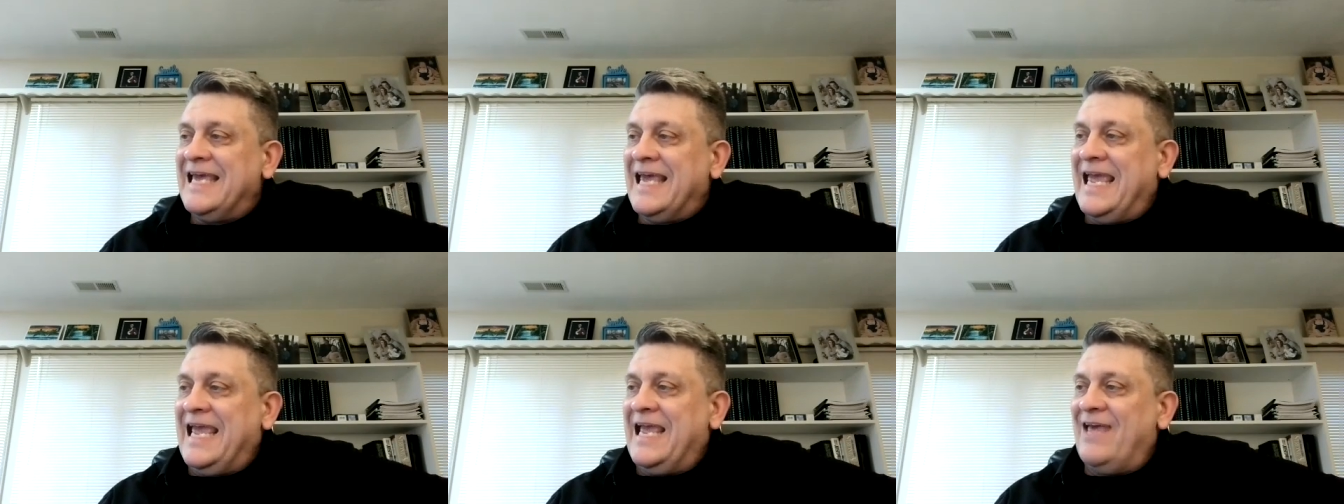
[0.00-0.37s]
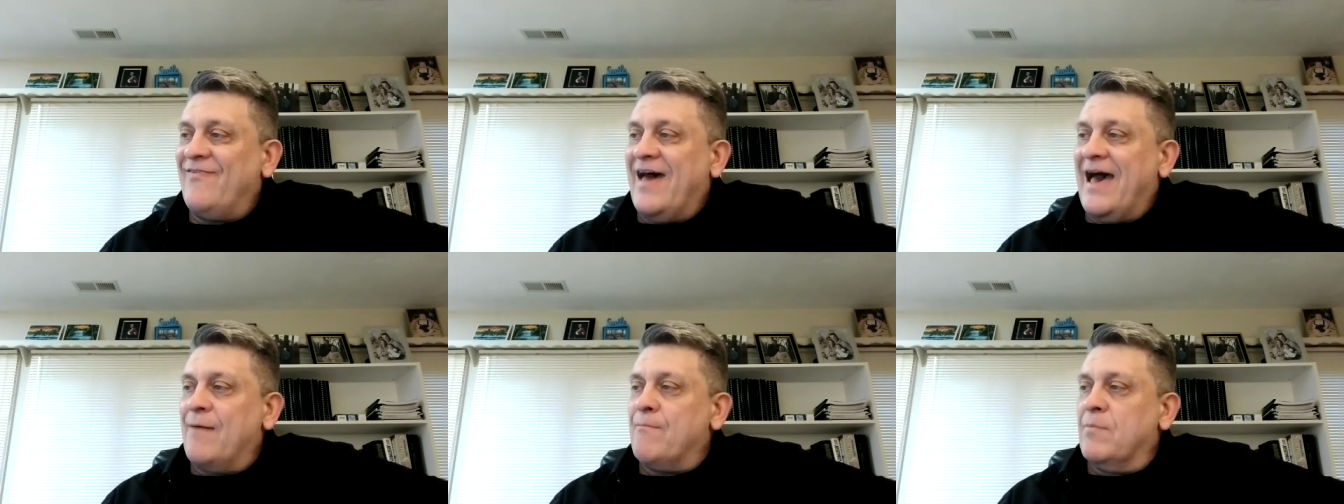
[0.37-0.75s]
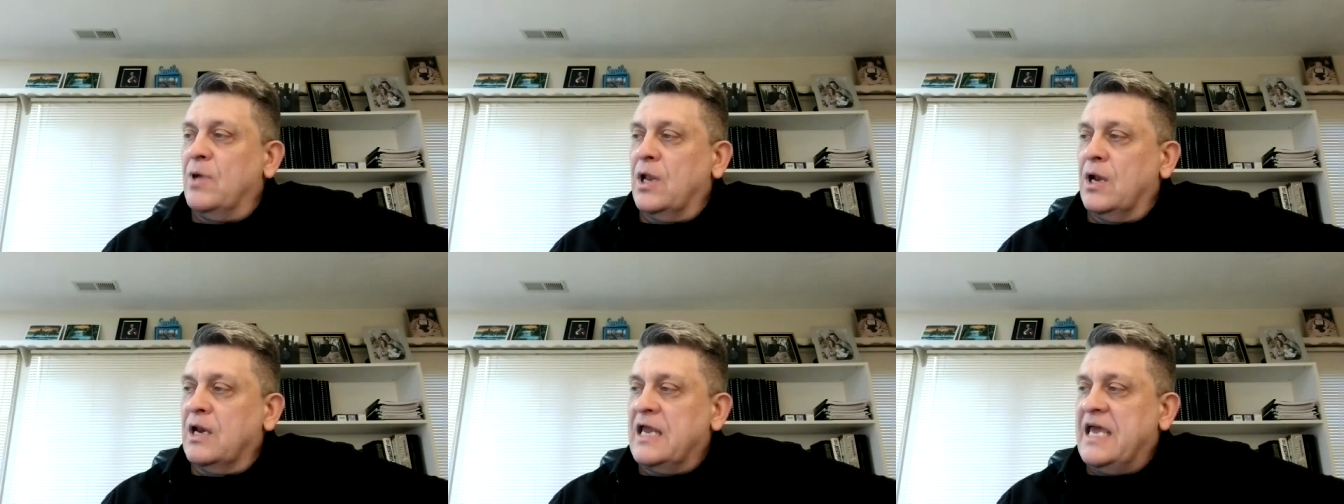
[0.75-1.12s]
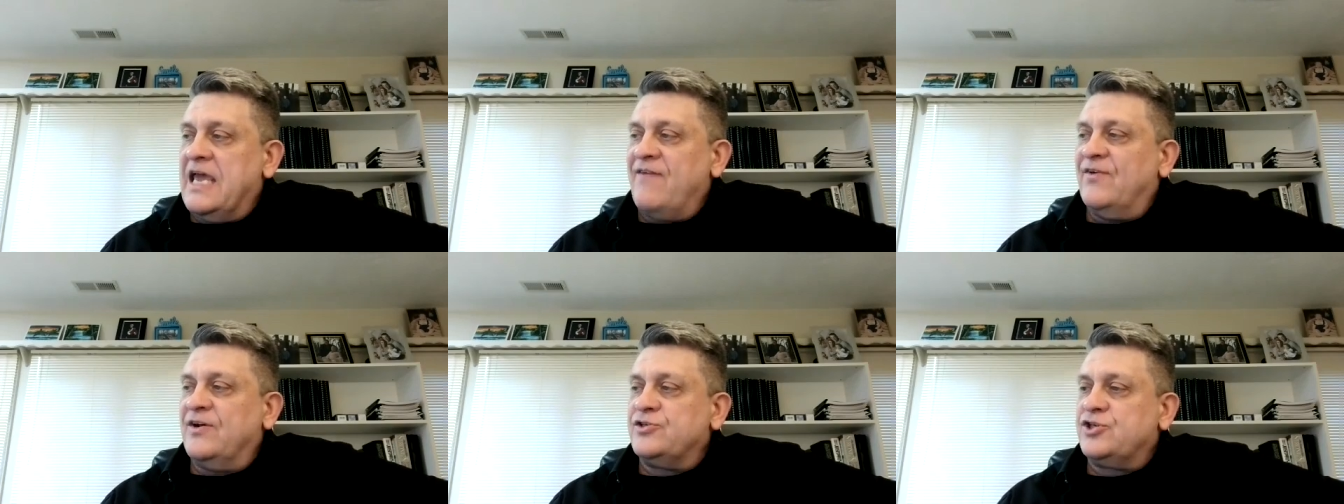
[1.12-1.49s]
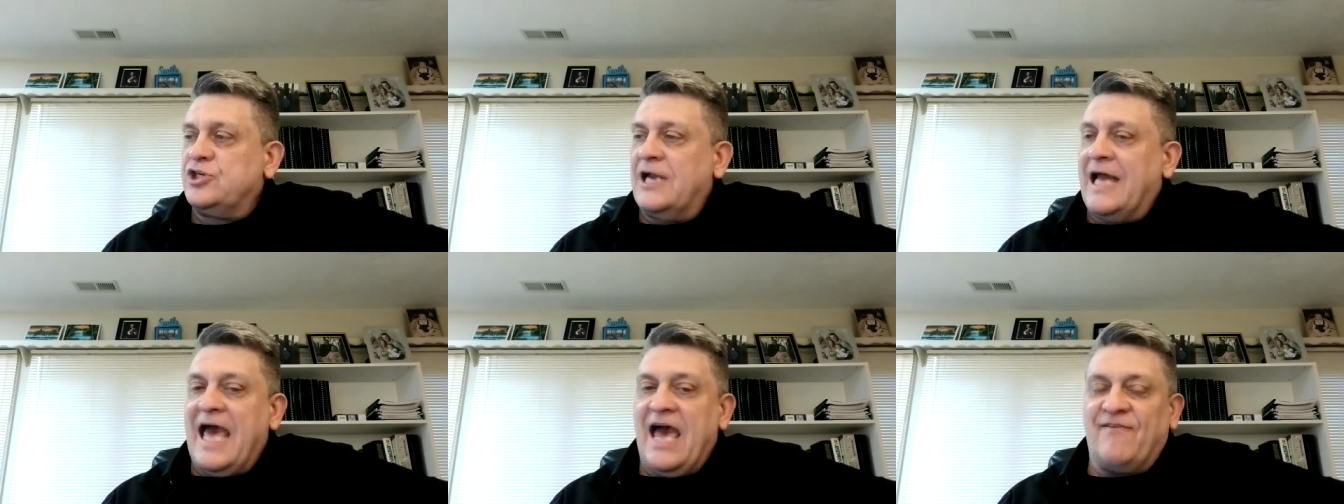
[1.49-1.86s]
"He that believeth
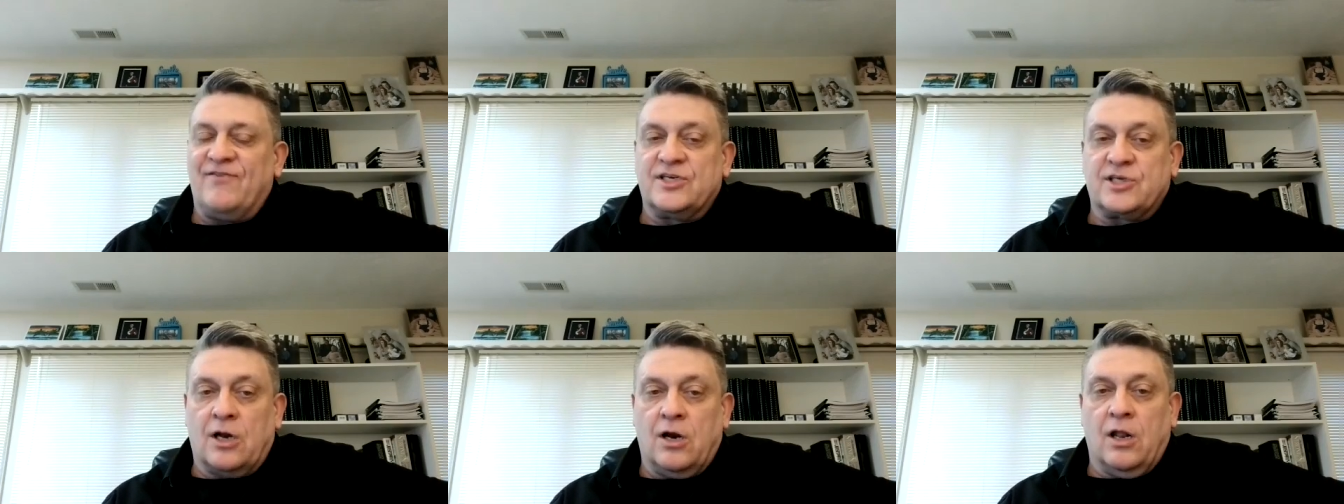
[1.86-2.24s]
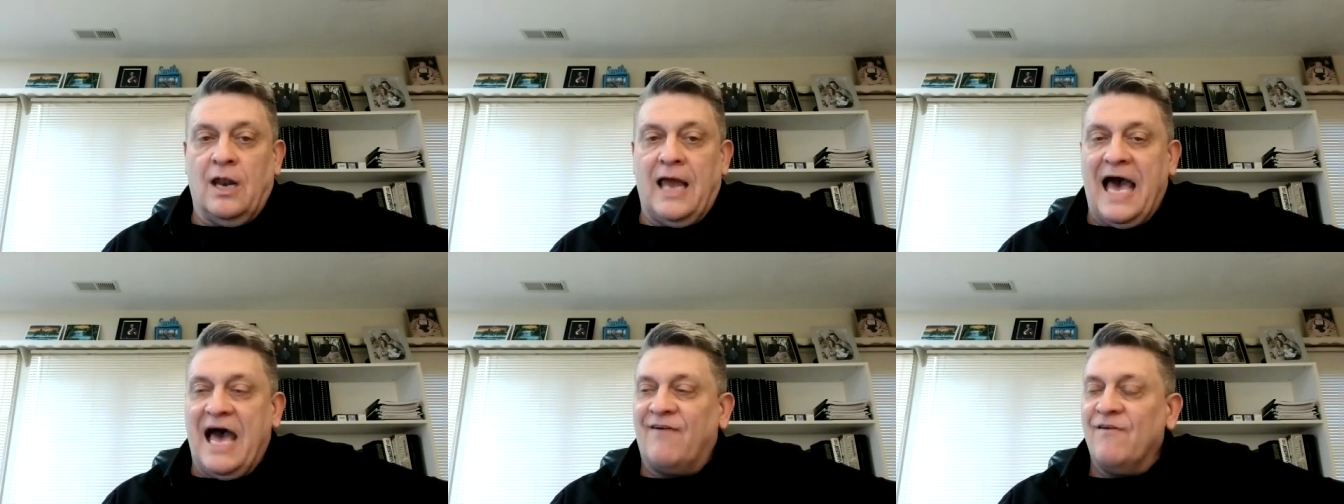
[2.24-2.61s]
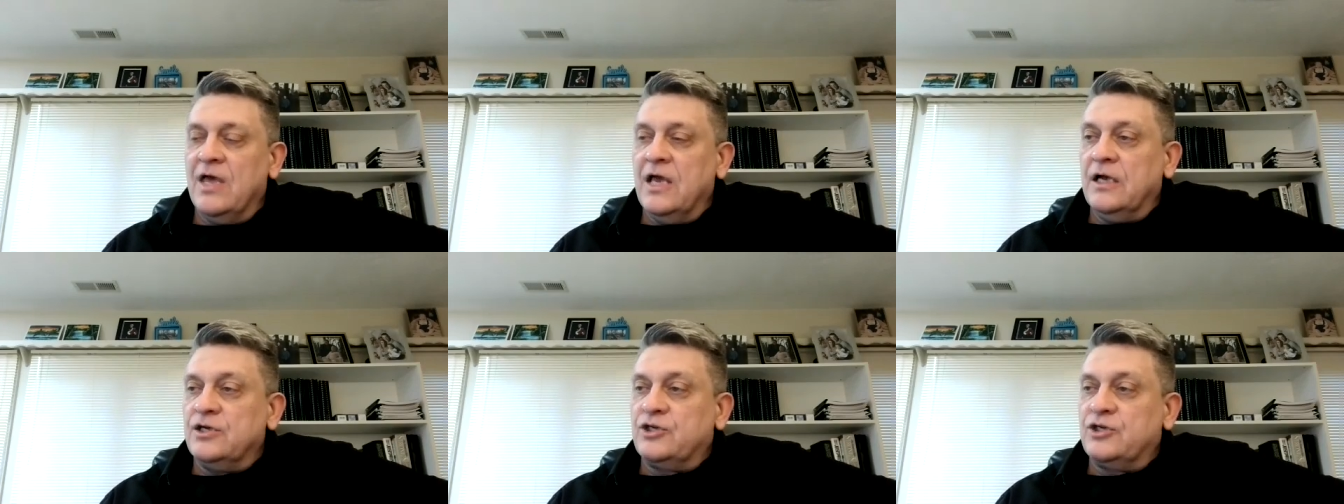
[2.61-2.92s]
should have eternal life."